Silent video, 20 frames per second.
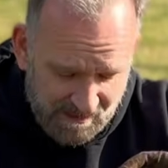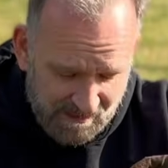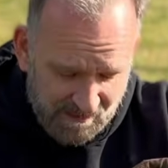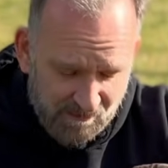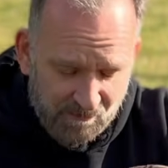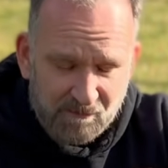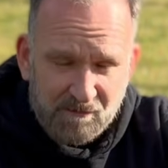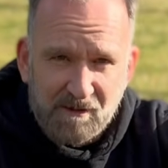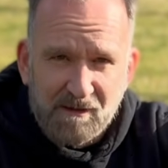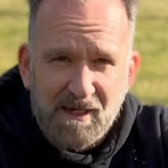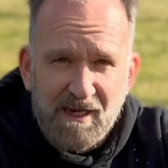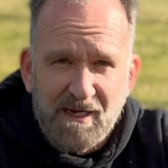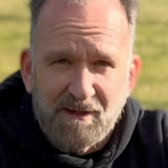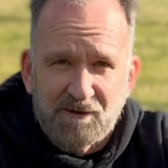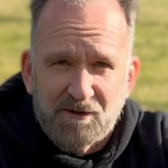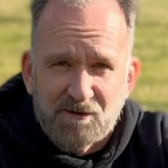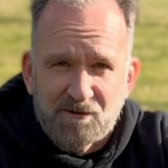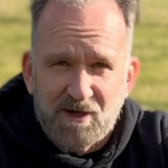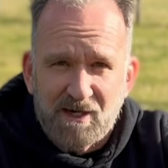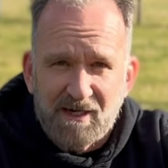it'll hit
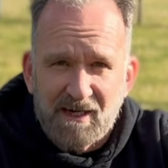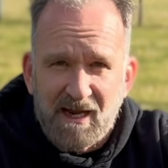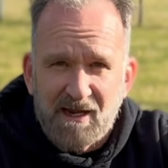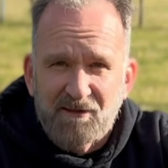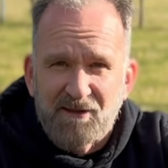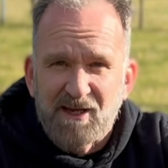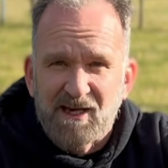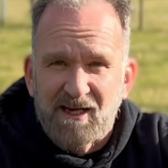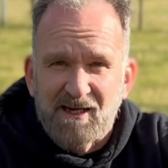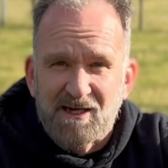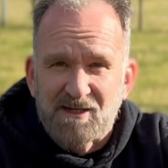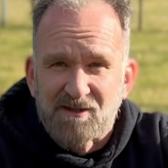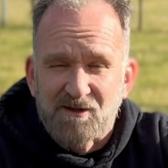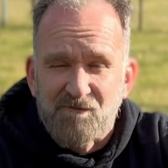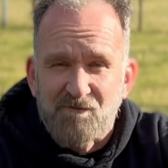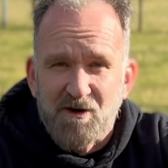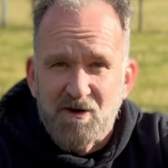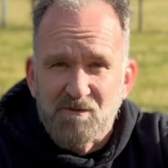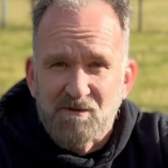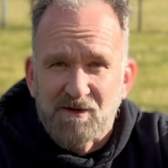the trigger thinking it's the
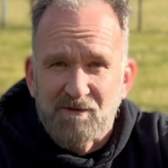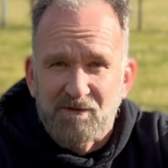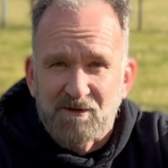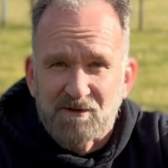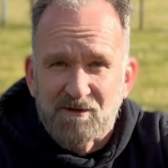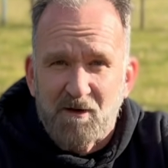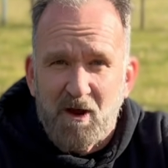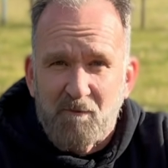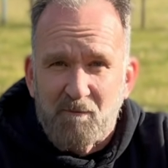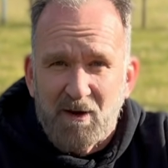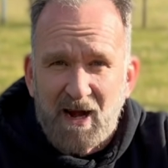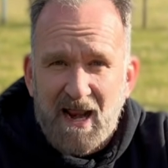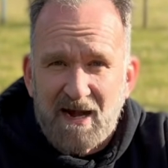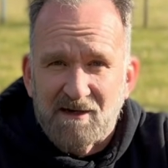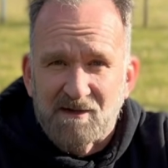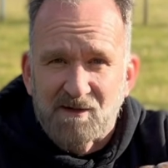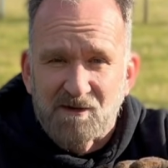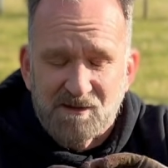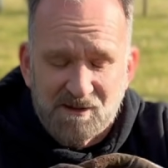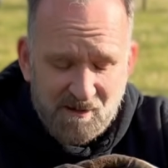root of a
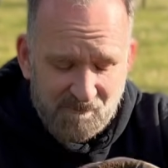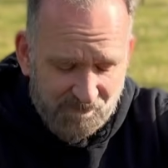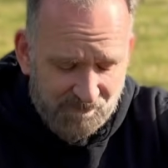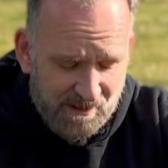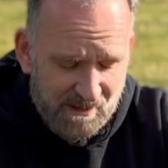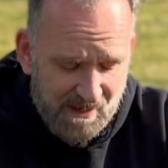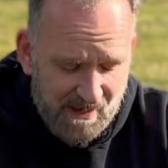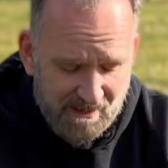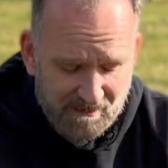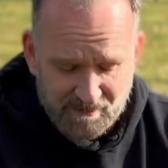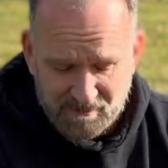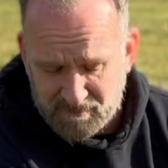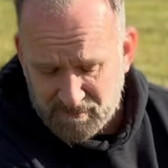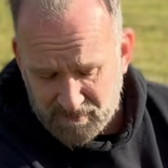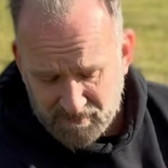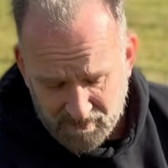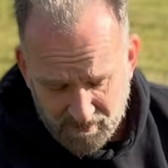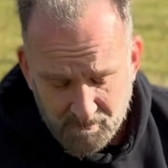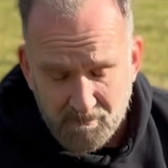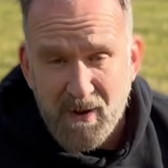plant or something, and
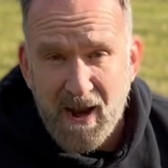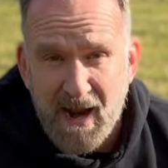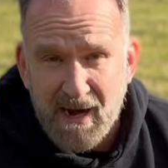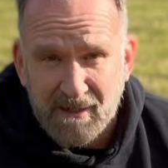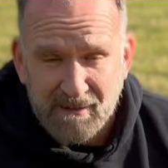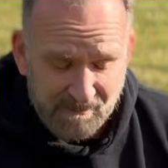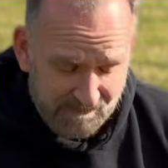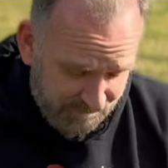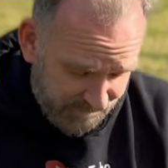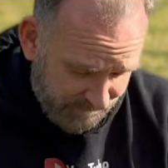bang,